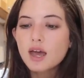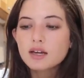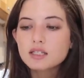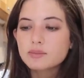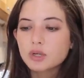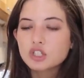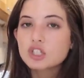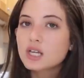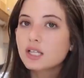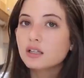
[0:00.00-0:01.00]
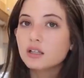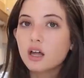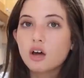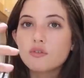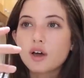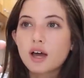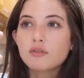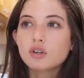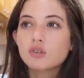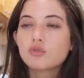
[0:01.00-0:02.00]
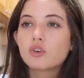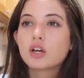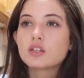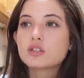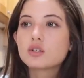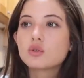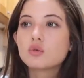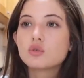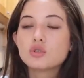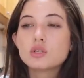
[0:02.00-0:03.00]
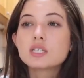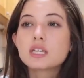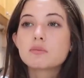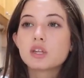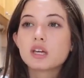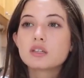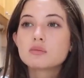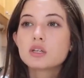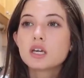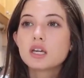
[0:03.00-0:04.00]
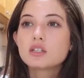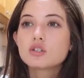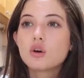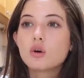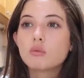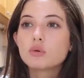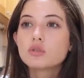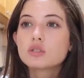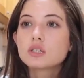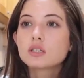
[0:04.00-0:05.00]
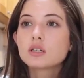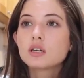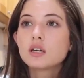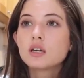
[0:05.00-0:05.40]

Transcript: And as much as I love having friends who do the same thing as me, it's almost